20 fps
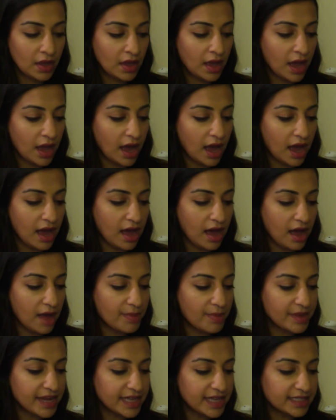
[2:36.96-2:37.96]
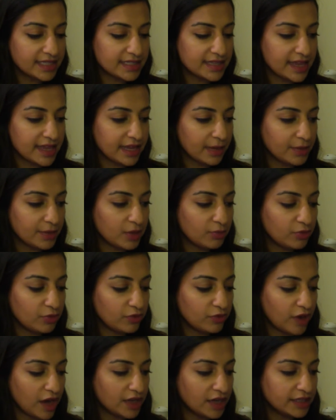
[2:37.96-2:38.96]
The next thing I'm going to
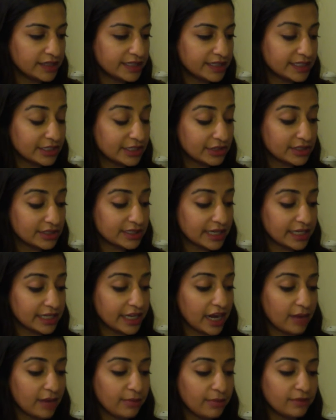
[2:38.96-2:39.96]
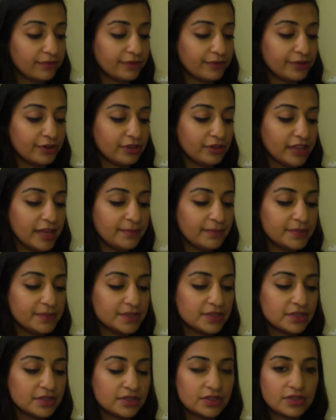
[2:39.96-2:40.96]
move on is still skincare, but for your
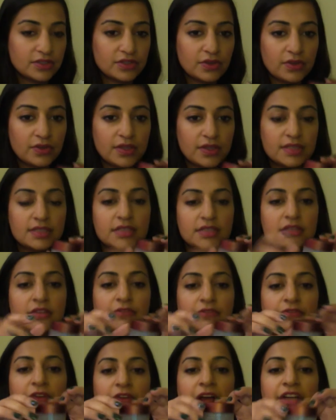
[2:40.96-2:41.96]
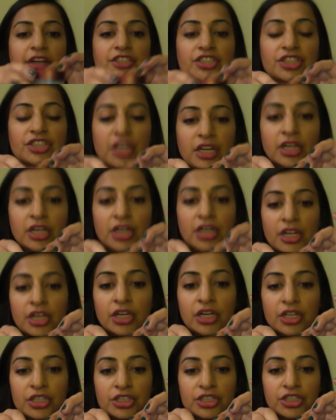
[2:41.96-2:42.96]
lips. So this is the Fresh
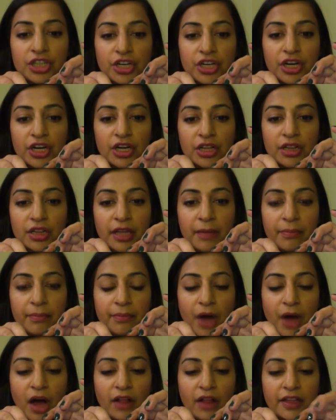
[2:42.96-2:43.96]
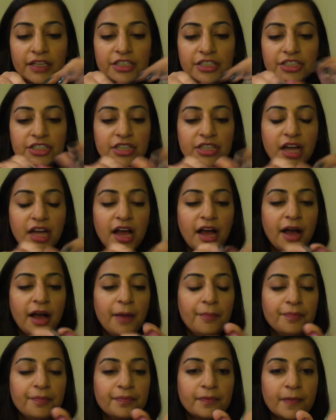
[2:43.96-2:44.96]
Sugar Lip Polish.
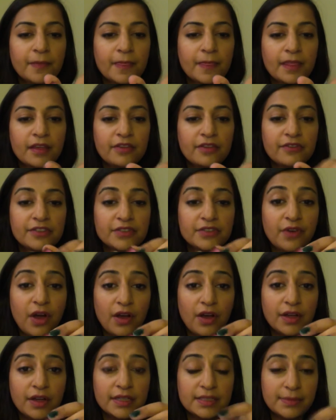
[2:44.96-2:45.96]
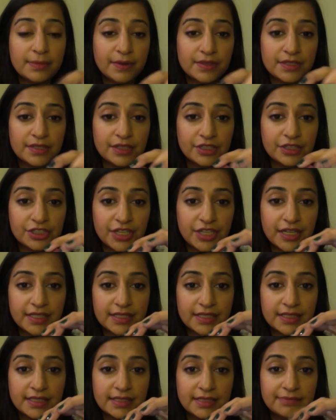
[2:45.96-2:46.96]
First of all, it smells delicious.
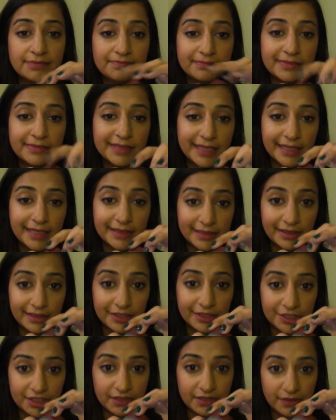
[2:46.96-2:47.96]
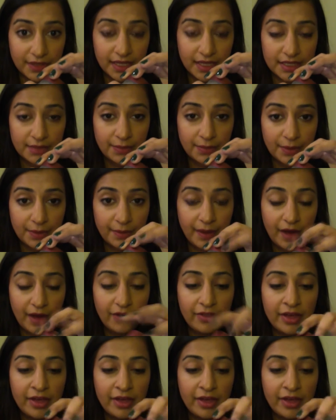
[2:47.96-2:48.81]
It tastes delicious if you get some in your mouth.